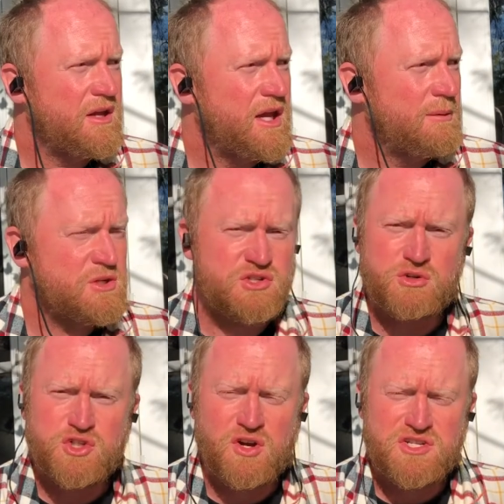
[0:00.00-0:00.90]
am in
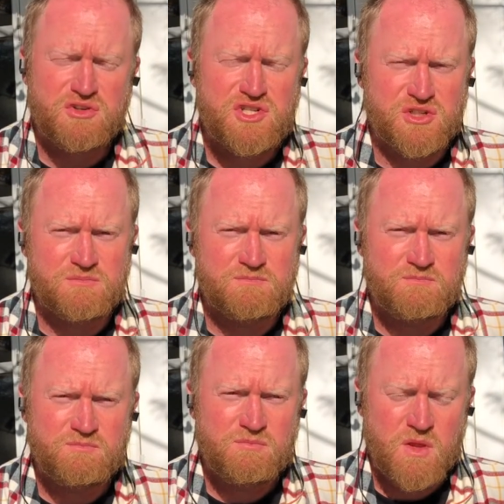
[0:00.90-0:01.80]
social isolation,
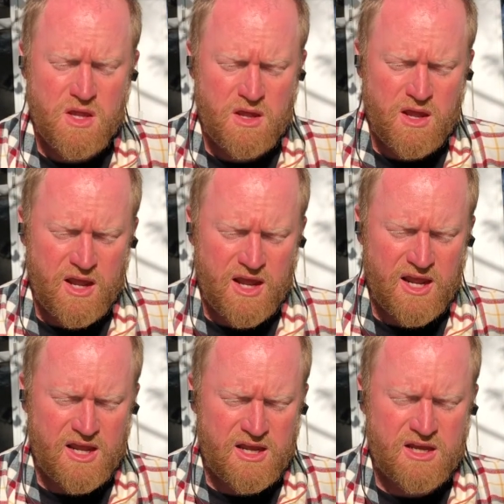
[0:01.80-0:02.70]

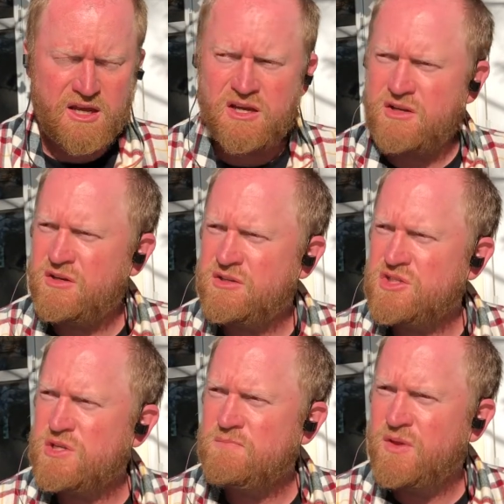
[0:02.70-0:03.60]

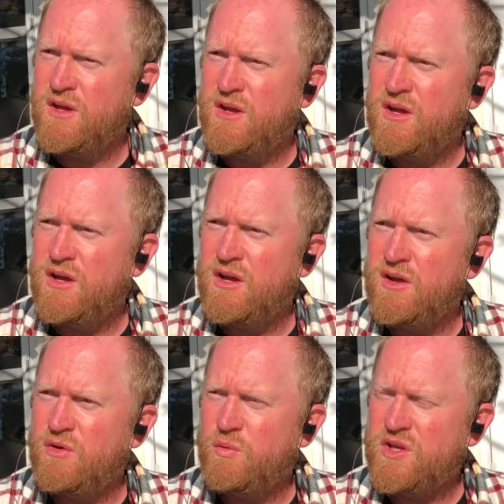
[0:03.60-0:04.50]
and
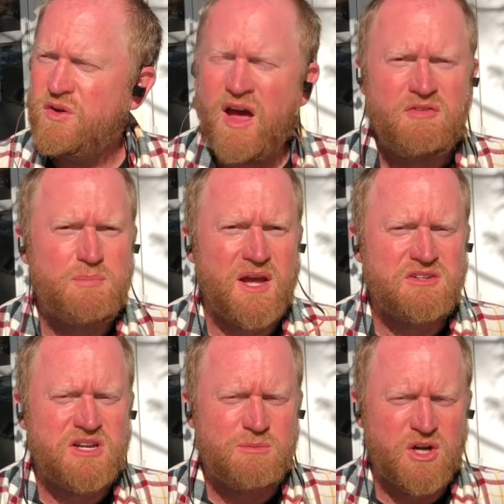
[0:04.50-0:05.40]
when you have a
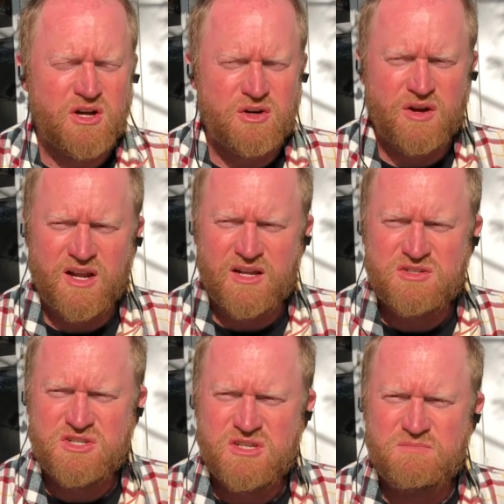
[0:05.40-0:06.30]
pandemic on your
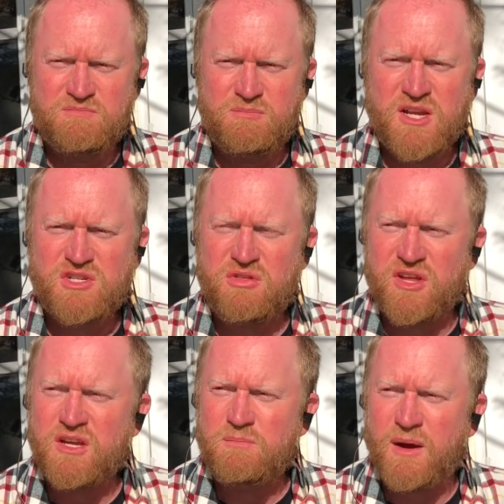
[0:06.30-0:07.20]
hands, it makes you
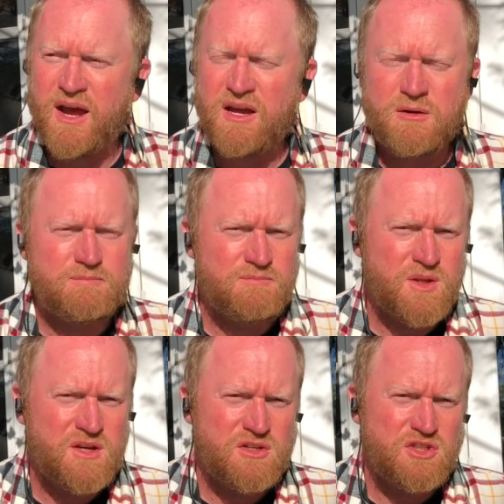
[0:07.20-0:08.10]
think back
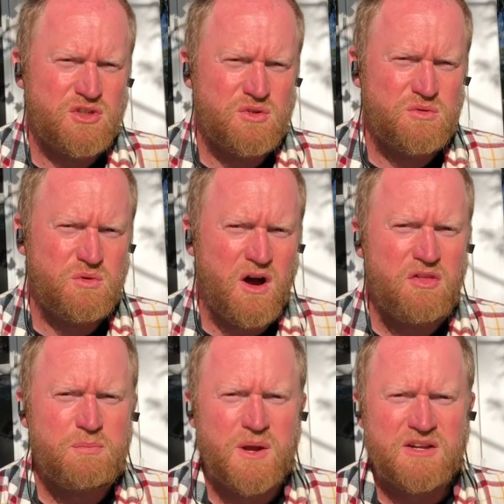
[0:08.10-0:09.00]
to
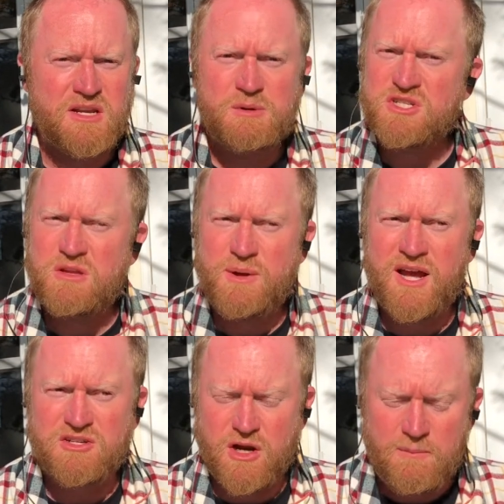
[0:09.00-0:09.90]
other pandemics in the
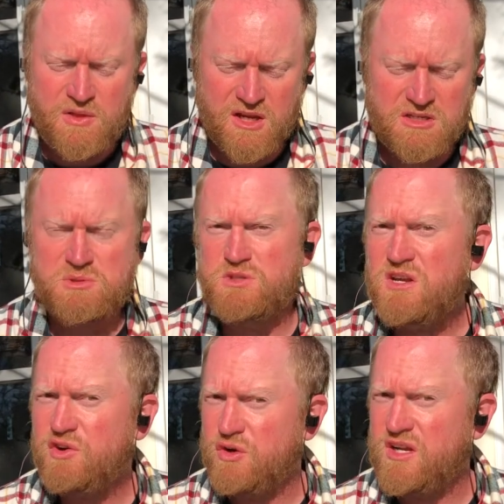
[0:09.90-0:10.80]
past. I'm thinking
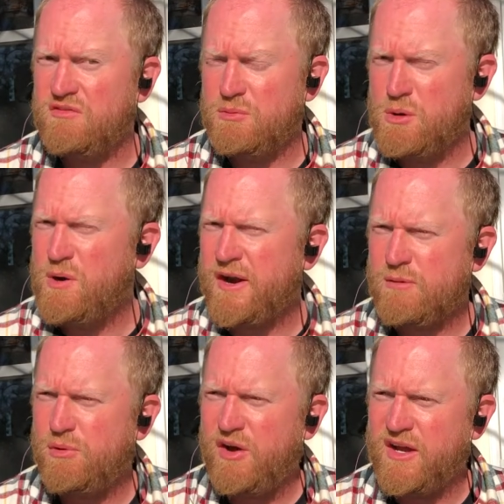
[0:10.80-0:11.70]
specifically of the
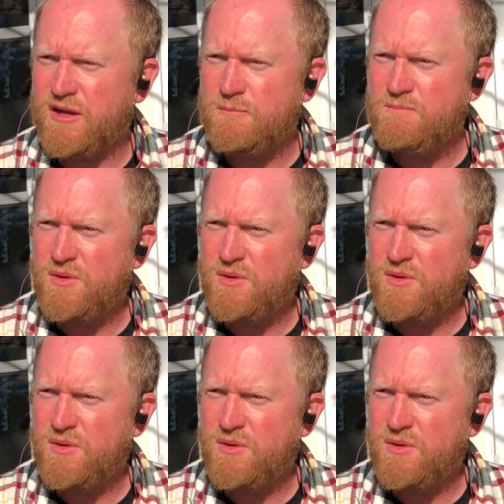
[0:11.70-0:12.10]
bubonic plague